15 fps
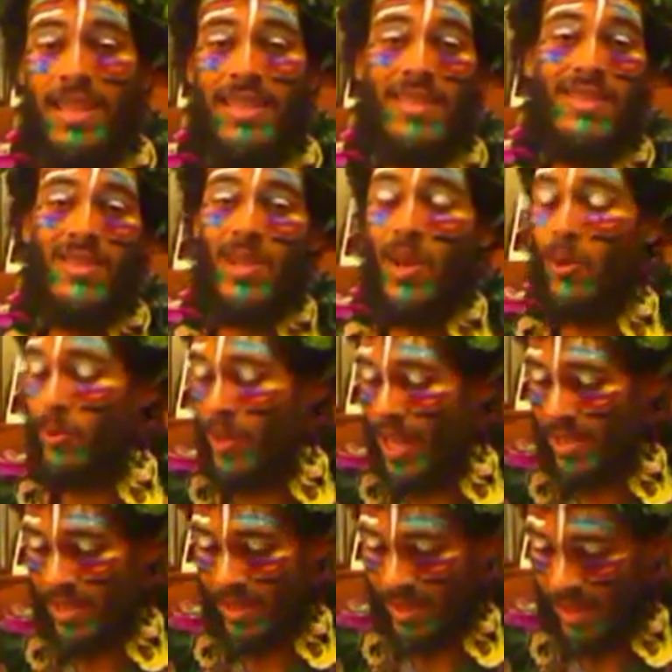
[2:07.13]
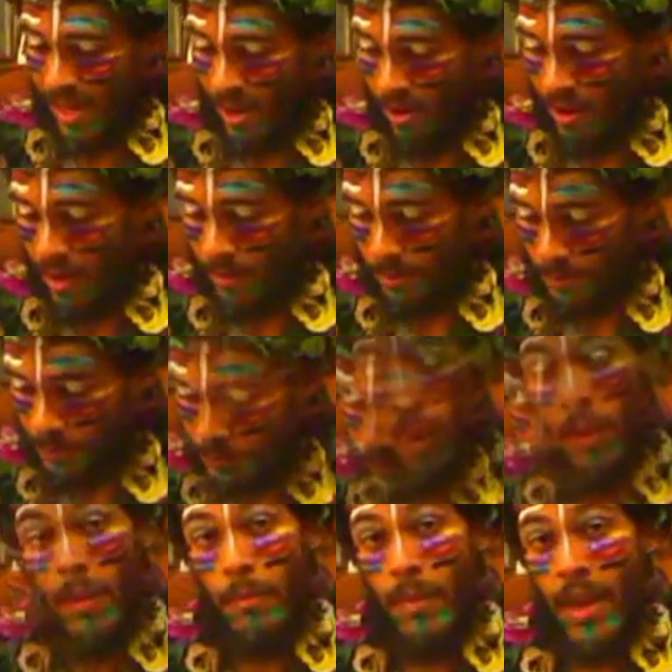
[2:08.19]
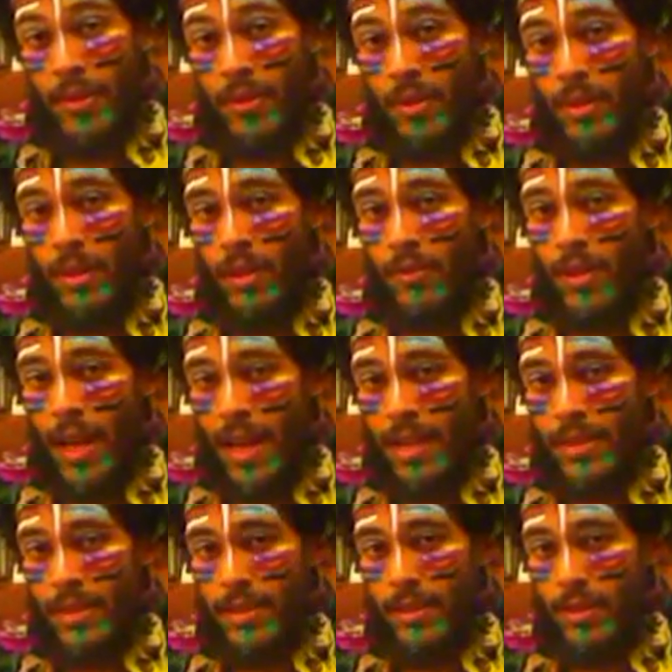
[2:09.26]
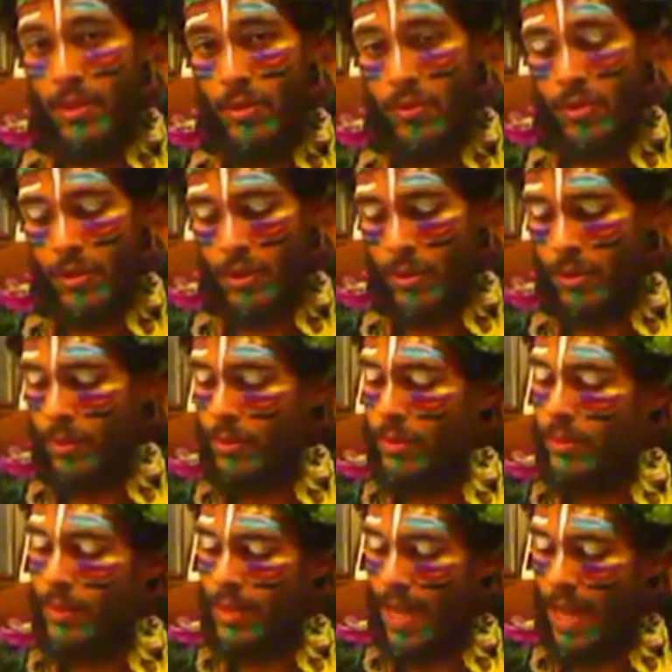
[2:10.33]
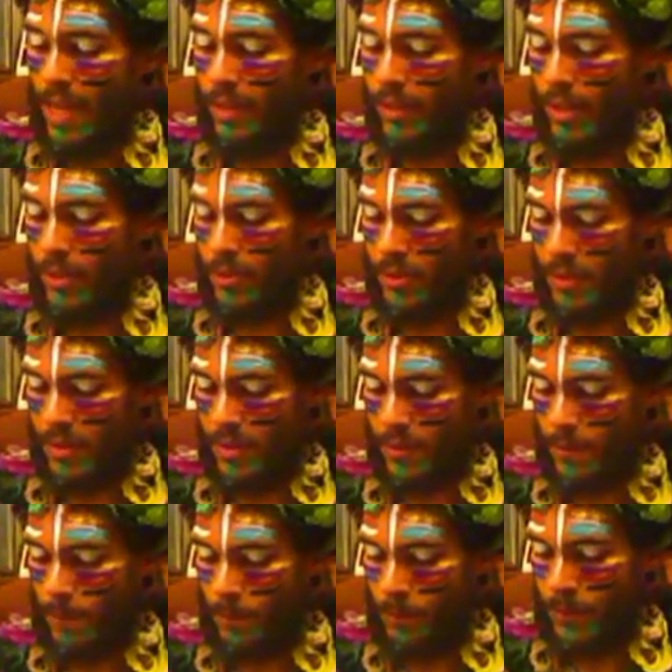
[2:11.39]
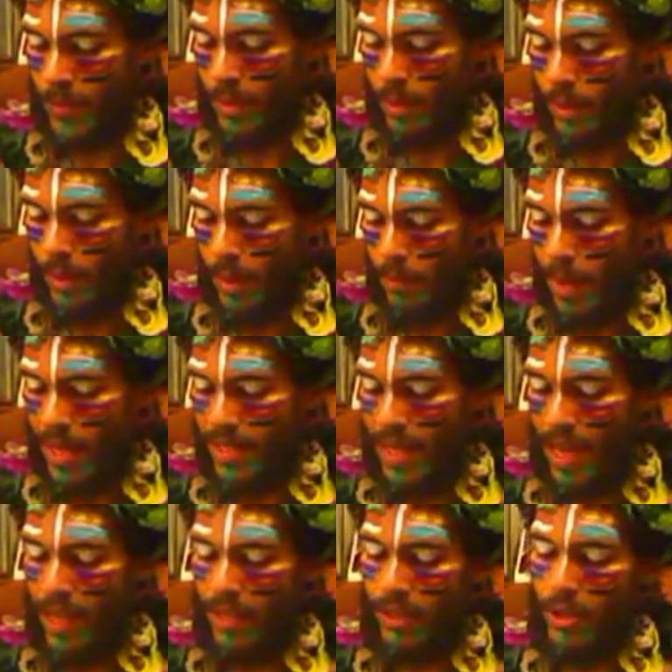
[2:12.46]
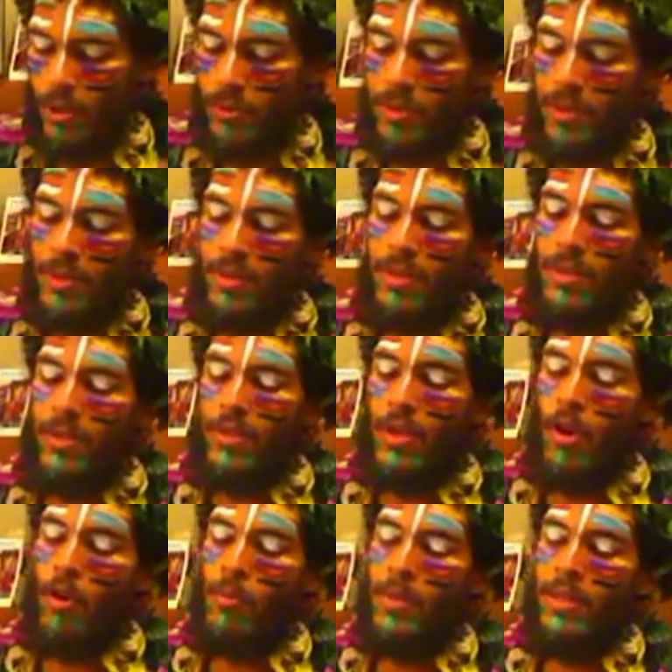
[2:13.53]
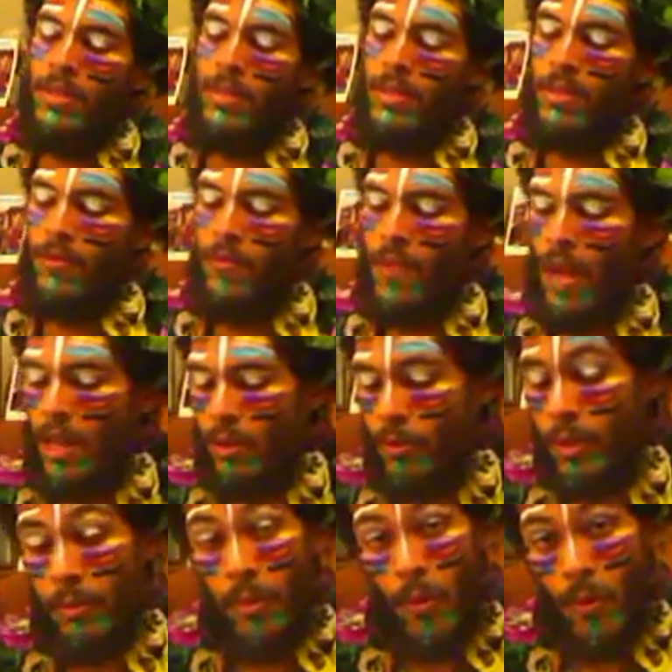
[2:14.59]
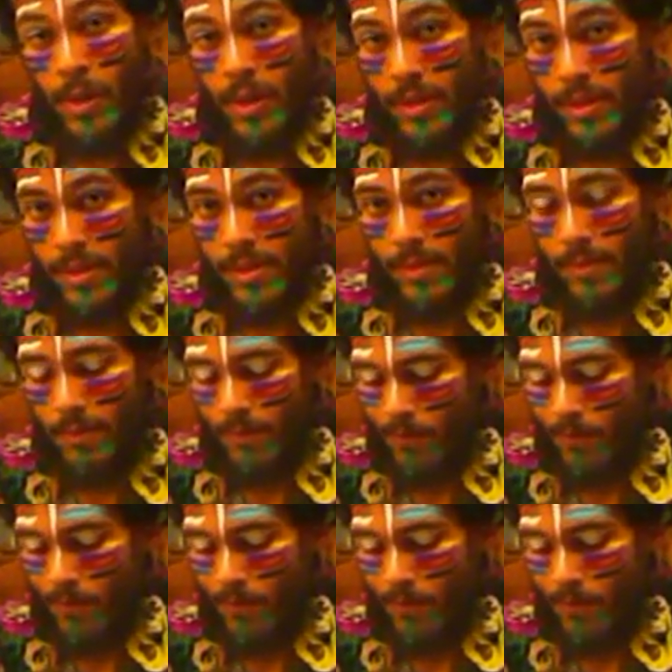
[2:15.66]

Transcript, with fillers: is so necessary. Method of constitutional diagnosis. My diagnosis determines the following points.